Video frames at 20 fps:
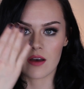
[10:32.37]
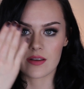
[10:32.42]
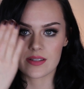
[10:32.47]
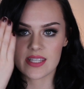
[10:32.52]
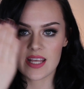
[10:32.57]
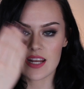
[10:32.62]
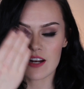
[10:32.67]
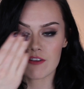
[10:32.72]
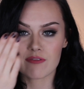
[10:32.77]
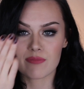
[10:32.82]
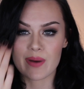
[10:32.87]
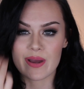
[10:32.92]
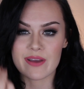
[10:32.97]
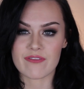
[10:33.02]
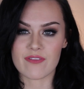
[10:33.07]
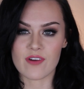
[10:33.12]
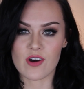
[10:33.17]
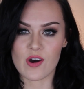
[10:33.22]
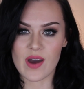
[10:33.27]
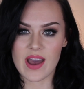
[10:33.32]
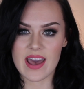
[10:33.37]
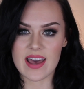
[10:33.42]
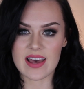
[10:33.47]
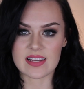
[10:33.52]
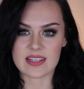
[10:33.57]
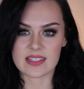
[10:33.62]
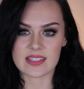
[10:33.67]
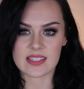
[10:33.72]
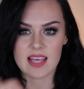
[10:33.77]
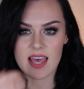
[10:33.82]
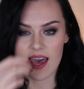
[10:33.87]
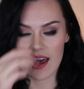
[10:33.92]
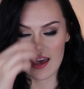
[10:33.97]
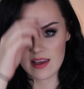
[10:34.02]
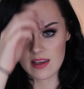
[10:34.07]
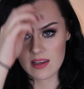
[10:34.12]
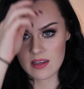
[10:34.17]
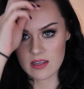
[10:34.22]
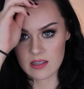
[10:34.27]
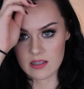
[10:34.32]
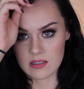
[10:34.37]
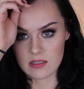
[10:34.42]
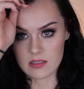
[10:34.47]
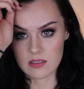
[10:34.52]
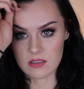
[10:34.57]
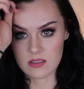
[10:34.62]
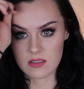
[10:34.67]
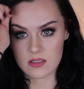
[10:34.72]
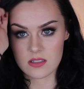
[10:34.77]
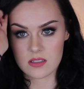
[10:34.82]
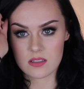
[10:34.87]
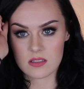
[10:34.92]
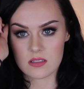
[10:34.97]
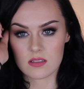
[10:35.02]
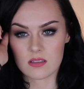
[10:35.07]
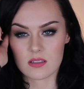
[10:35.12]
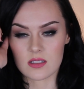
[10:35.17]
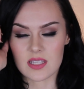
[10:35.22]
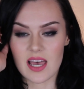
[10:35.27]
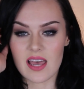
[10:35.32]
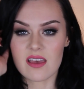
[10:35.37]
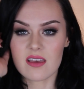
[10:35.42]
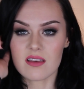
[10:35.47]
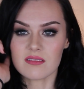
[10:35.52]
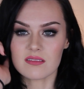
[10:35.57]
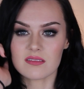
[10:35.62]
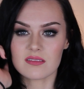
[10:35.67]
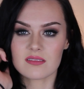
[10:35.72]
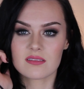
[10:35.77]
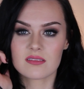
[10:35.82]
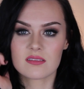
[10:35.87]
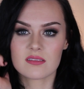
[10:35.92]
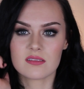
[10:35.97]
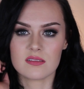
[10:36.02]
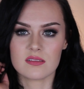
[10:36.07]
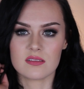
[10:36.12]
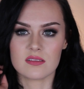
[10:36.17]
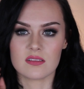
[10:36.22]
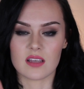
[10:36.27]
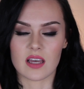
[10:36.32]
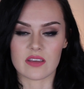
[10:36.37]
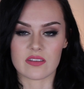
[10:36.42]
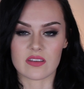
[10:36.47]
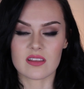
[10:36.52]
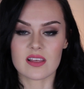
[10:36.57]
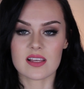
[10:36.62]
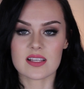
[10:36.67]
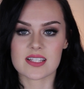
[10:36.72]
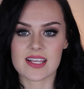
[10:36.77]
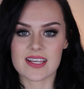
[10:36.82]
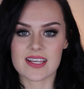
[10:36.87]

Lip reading: center of my forehead, and is that it? I think that's